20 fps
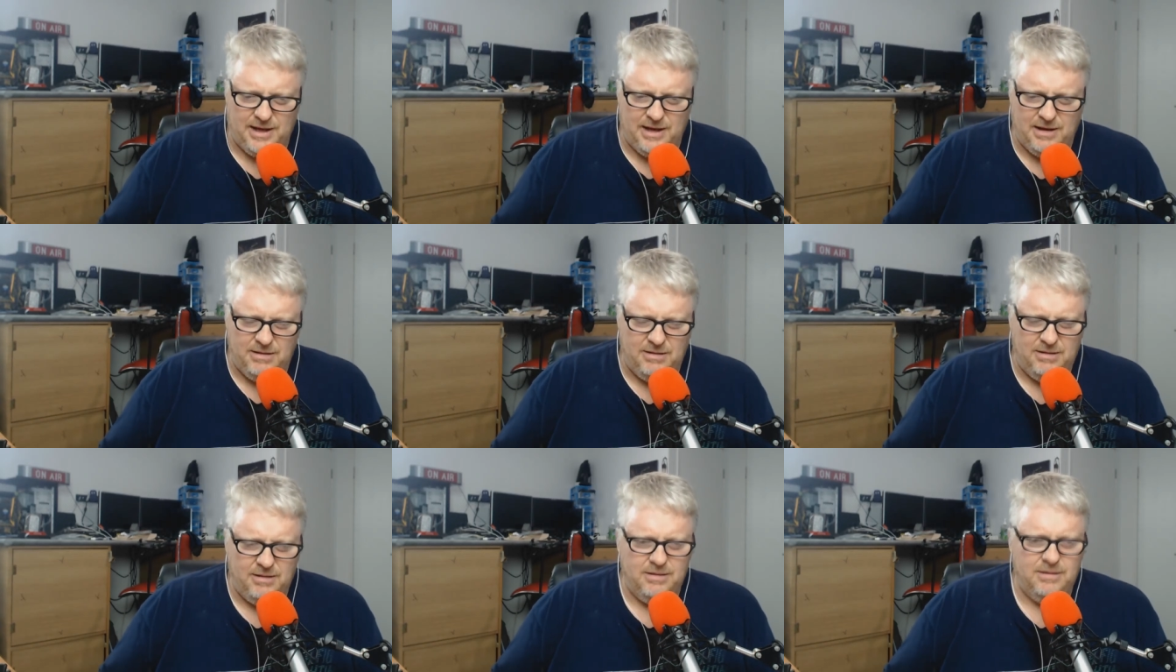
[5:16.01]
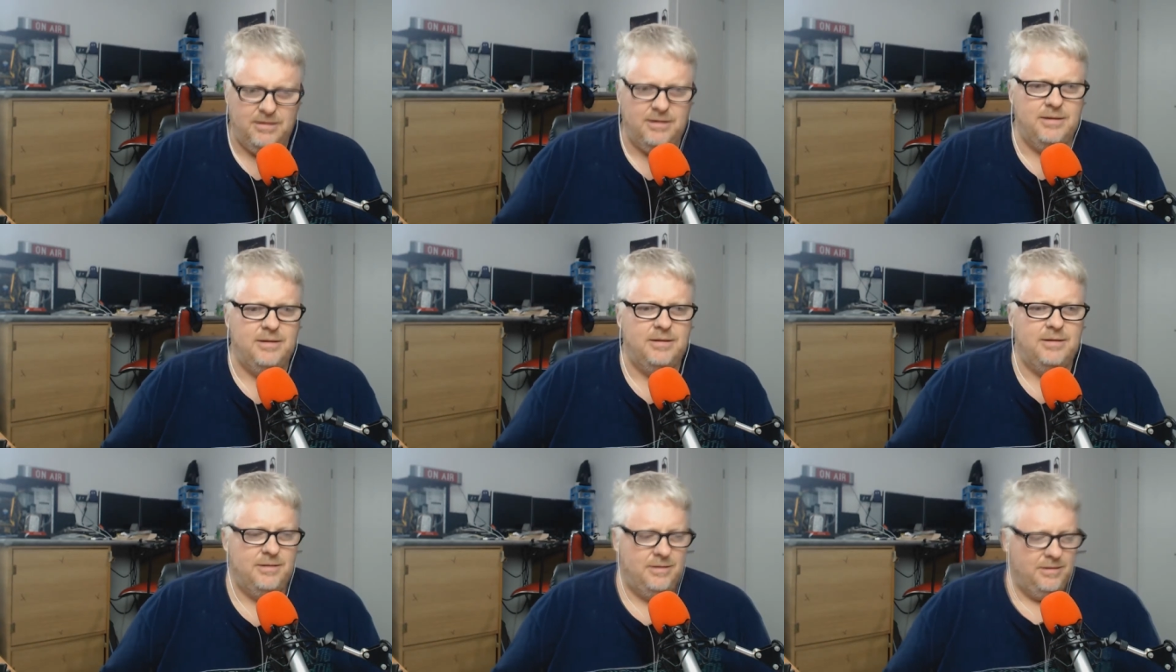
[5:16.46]
it again?
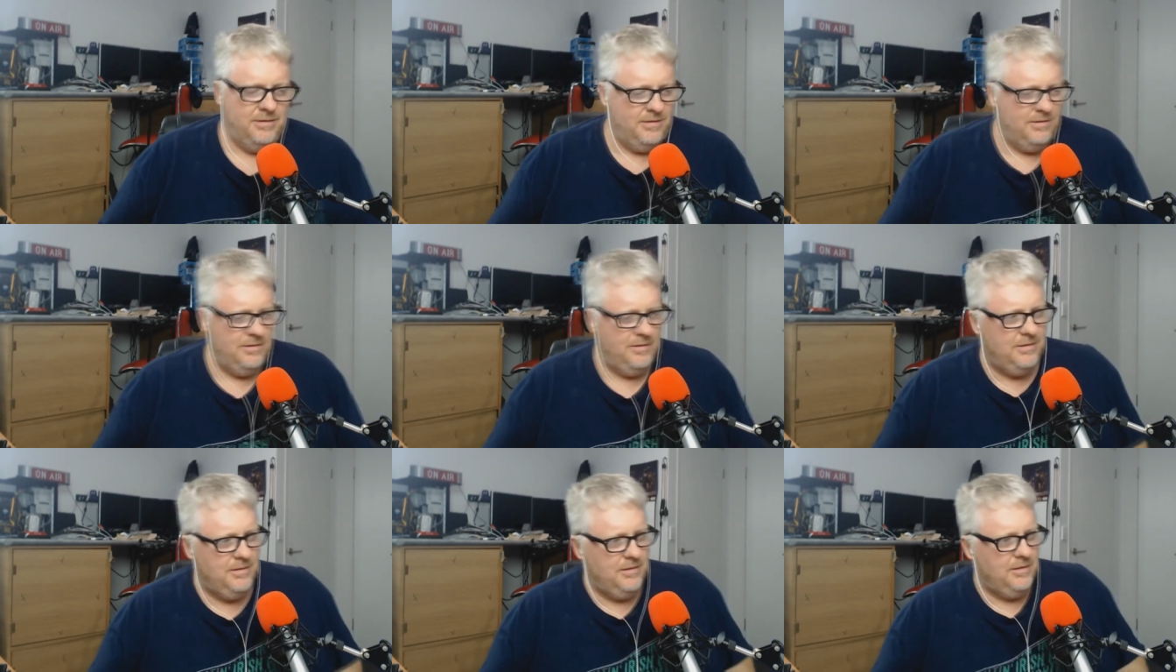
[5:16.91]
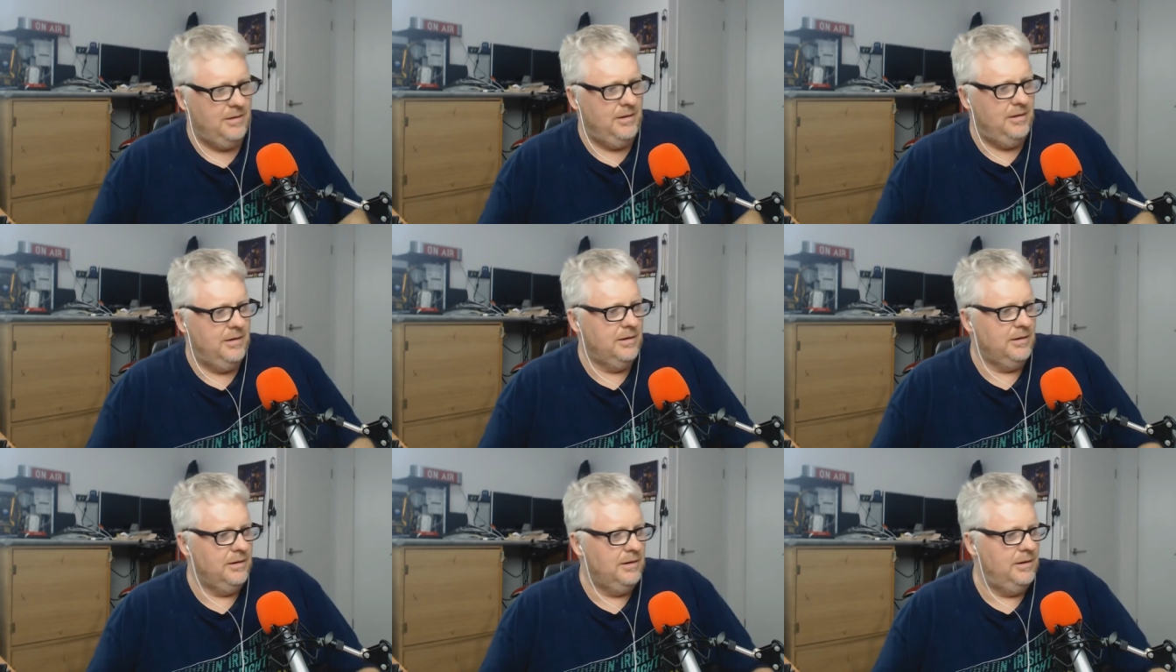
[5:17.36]
It's called
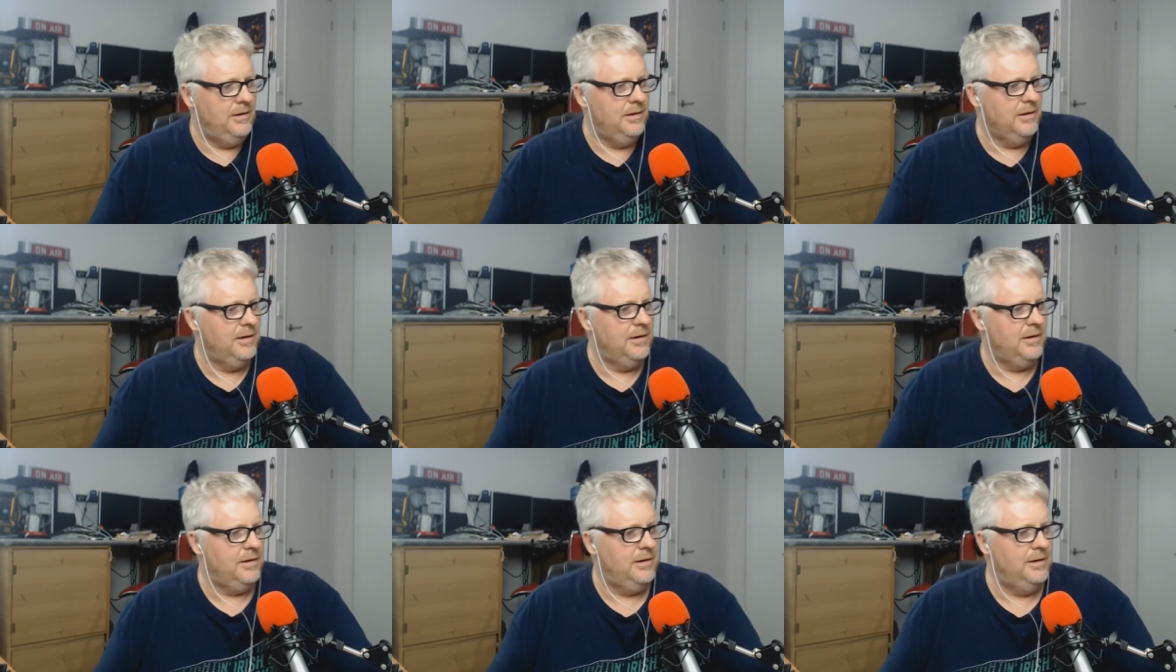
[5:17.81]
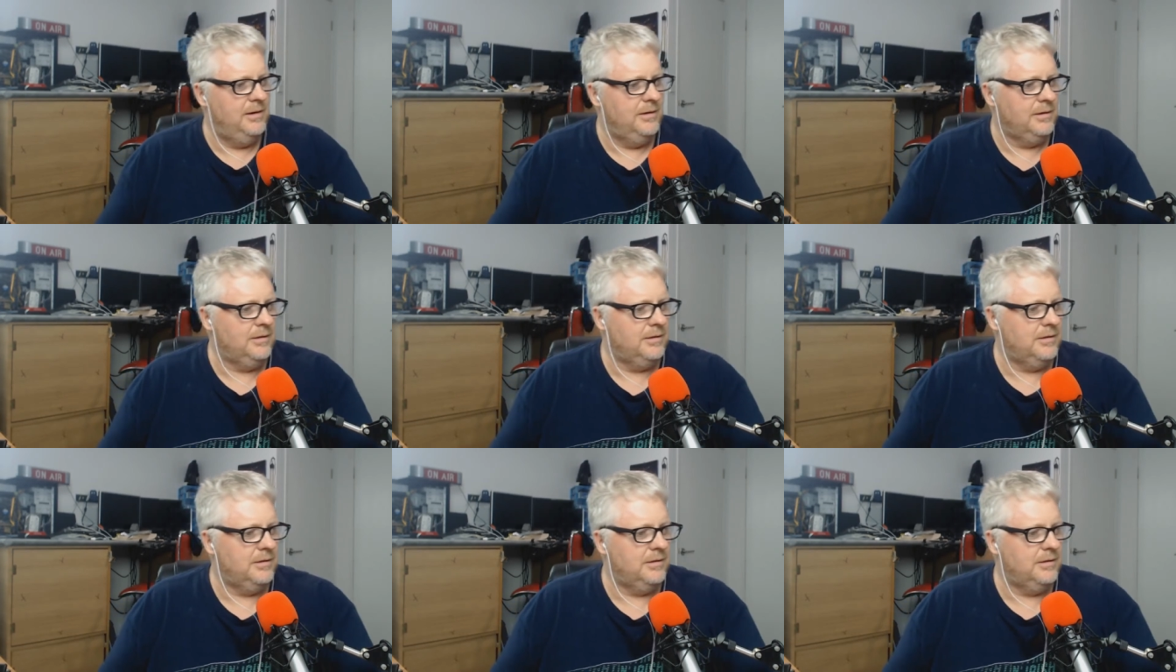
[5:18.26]
Cubot. You'll find that